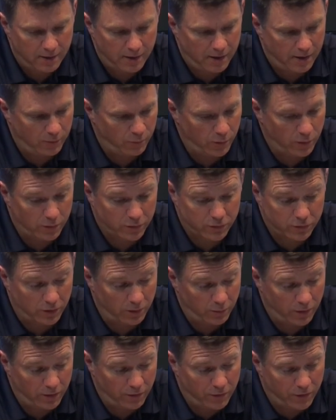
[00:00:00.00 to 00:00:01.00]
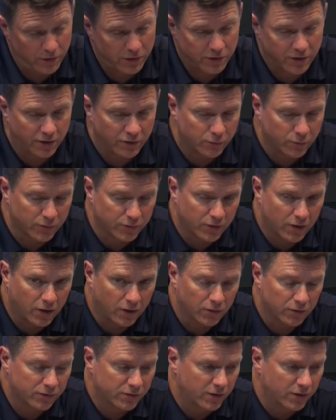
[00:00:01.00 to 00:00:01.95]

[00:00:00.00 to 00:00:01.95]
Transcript: and we are extremely efficient as a result.